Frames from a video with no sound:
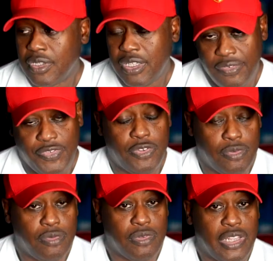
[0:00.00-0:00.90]
if
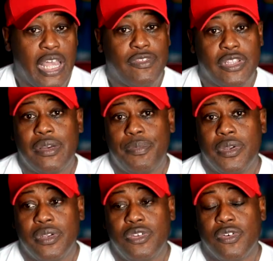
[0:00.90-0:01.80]
you level up
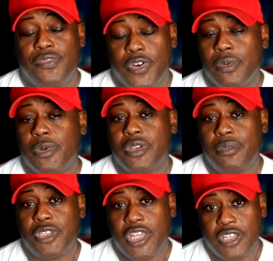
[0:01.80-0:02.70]
your verbal
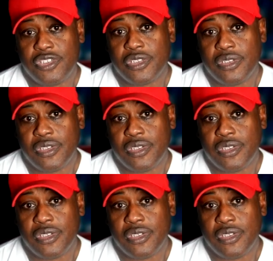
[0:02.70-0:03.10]
communication.